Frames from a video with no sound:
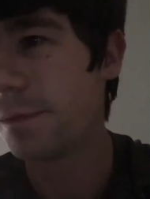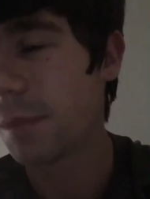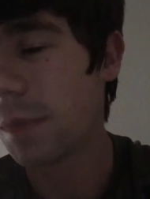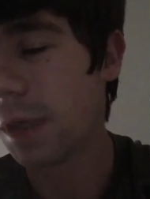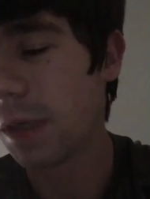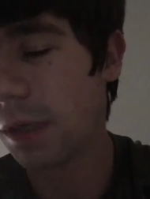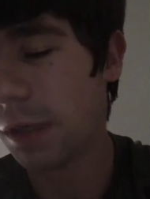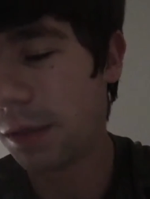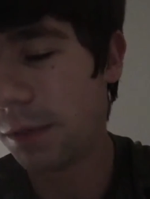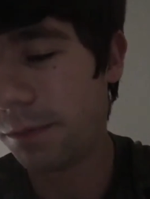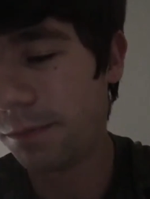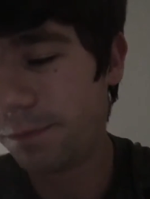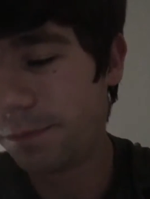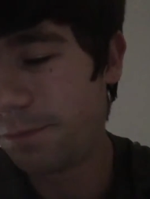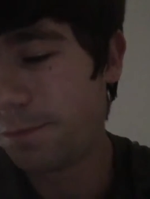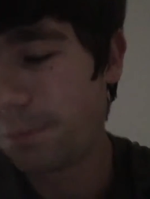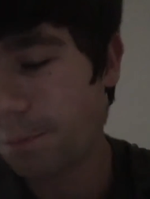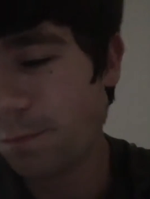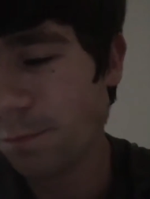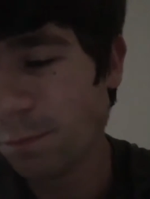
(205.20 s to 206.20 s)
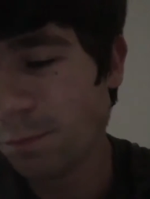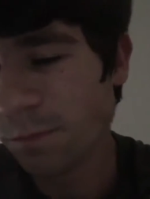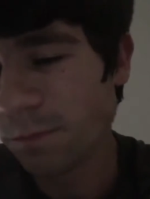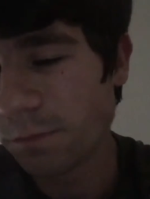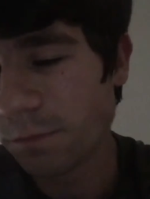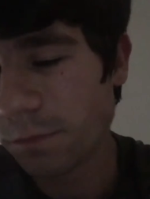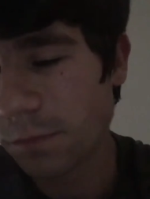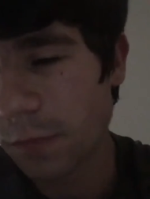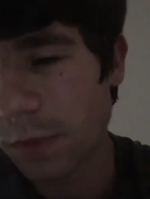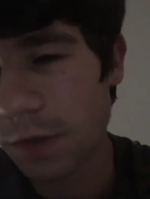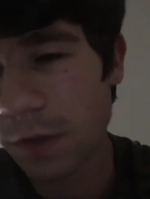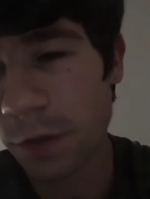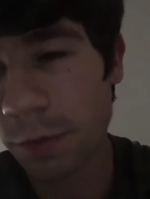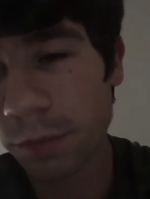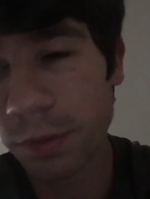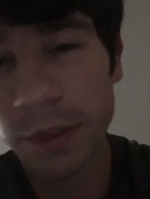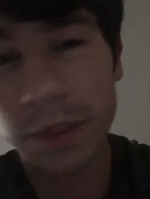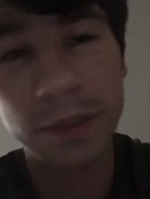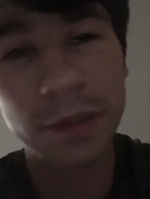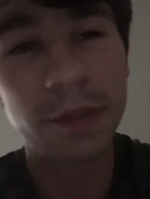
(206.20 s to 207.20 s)
Um, so
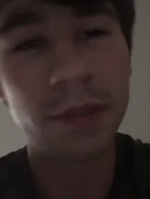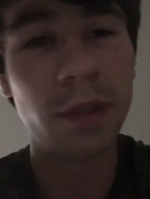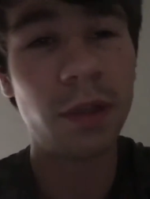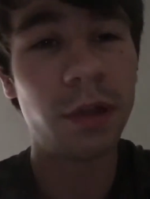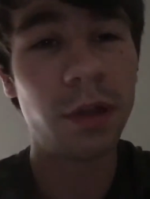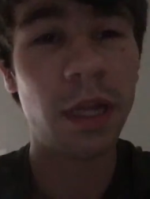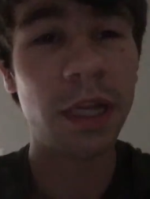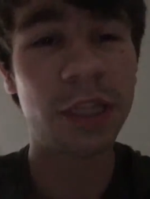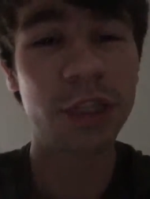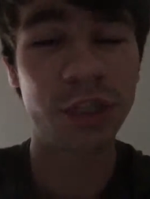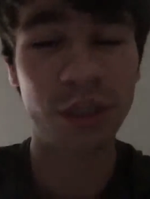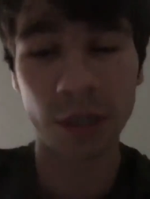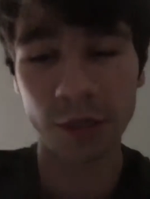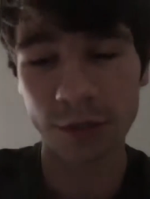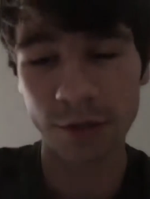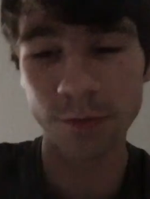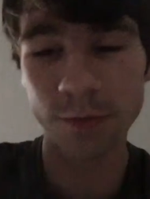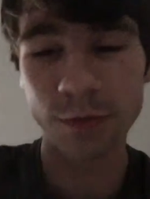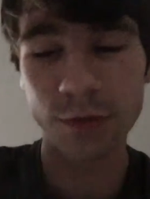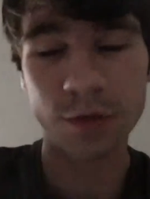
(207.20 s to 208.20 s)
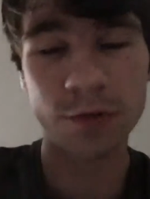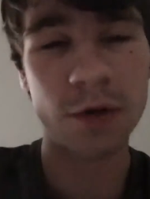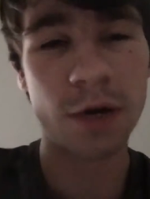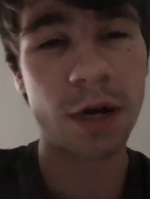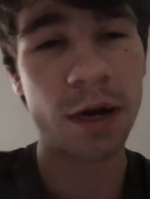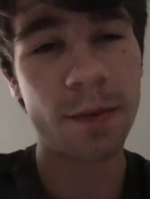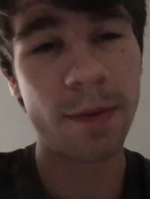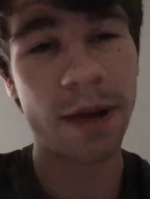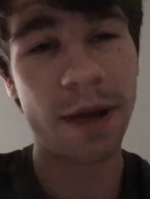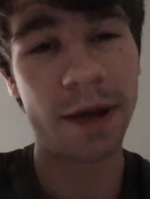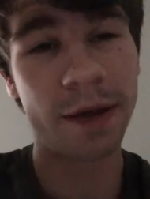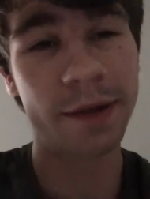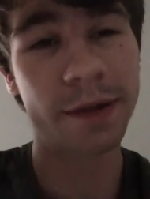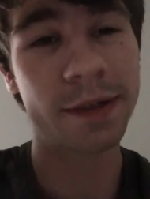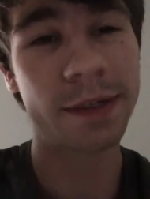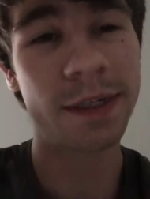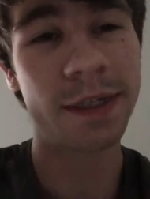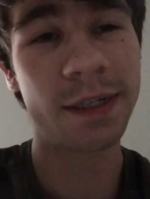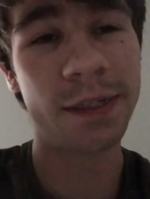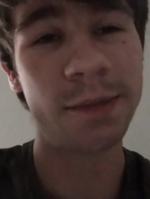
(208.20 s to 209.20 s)
please like, share, subscribe, and
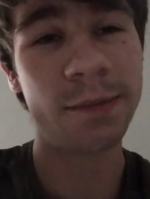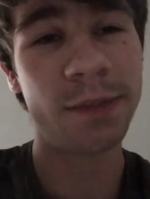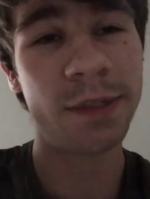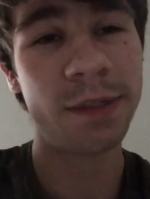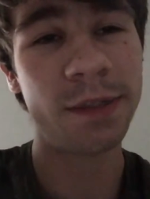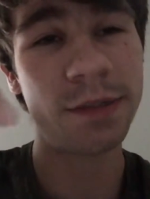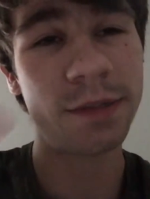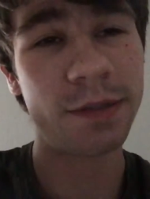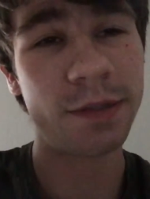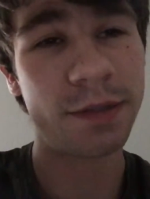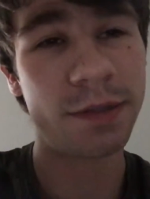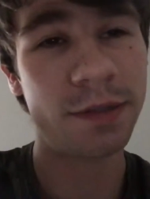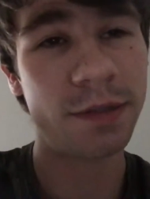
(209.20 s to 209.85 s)
comment.